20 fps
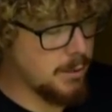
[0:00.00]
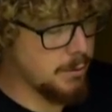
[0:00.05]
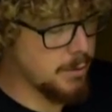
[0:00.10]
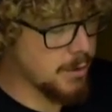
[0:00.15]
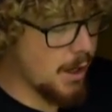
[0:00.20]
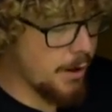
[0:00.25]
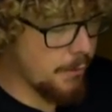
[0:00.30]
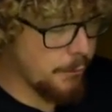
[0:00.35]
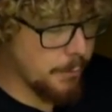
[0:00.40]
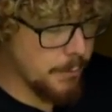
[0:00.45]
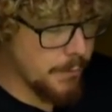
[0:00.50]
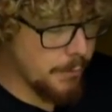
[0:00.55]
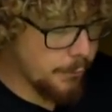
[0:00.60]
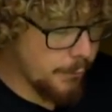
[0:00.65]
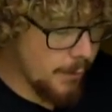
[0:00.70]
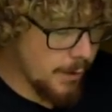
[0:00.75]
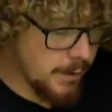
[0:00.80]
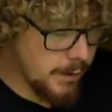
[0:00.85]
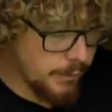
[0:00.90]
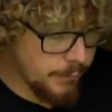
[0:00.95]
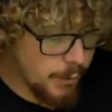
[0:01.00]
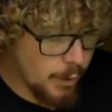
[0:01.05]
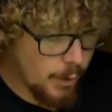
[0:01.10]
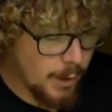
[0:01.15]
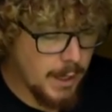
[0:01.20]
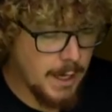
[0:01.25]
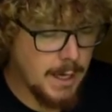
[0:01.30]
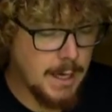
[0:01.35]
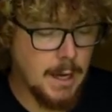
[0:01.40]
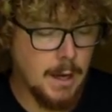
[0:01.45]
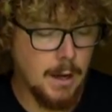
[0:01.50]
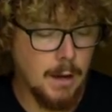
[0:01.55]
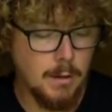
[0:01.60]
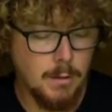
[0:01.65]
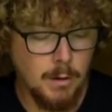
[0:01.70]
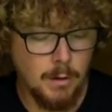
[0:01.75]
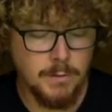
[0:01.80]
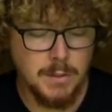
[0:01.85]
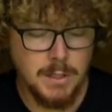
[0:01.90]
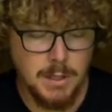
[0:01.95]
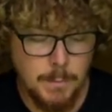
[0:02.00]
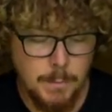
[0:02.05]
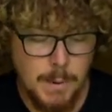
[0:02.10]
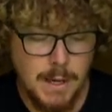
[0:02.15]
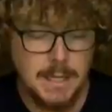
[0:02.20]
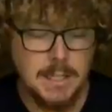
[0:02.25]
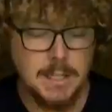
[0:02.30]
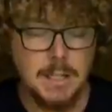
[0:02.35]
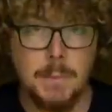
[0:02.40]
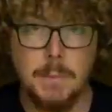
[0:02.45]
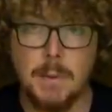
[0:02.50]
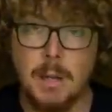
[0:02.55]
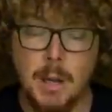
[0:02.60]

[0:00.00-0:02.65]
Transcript: So starting from the front, you've got a, uh, obviously the main zip